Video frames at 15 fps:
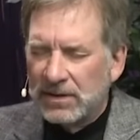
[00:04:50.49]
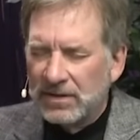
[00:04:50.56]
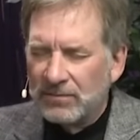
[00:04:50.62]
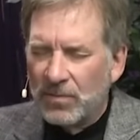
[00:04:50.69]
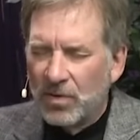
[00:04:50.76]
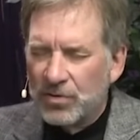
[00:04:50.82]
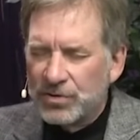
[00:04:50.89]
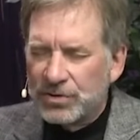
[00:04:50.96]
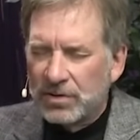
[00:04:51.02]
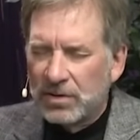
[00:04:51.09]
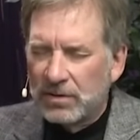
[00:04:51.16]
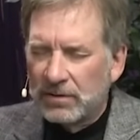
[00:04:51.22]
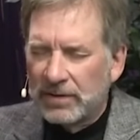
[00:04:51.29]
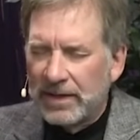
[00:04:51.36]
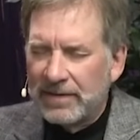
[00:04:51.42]

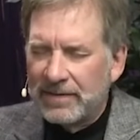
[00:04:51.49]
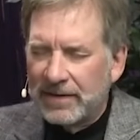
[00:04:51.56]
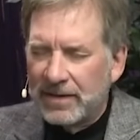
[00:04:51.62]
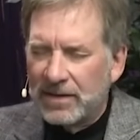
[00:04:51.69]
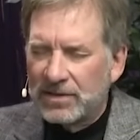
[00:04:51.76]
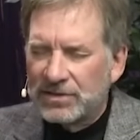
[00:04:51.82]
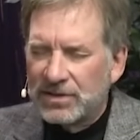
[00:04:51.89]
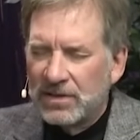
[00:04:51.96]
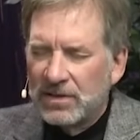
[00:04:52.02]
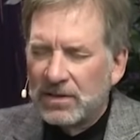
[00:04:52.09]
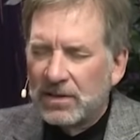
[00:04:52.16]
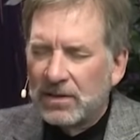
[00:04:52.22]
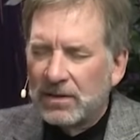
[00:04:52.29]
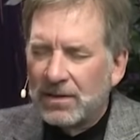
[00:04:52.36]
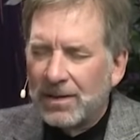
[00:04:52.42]
emotional, or anything else,
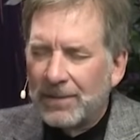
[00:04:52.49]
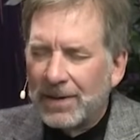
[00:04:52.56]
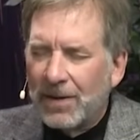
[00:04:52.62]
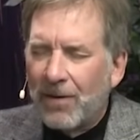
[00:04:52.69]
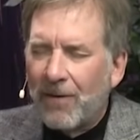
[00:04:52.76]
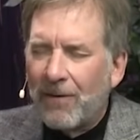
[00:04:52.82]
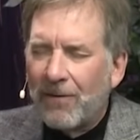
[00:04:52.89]
coming